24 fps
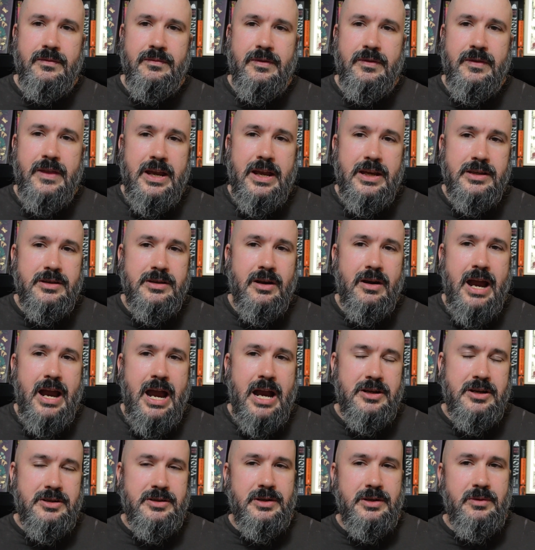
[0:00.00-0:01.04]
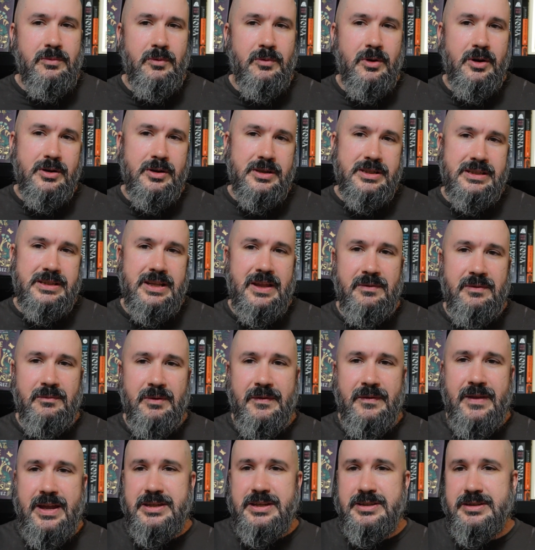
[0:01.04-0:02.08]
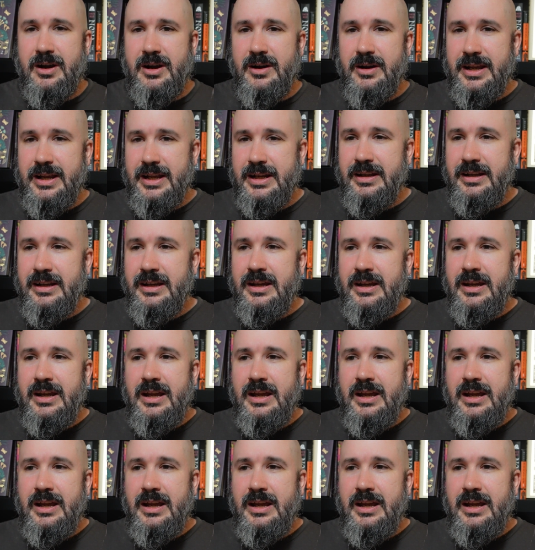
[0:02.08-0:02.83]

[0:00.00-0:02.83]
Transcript: things are actually worse than when they started,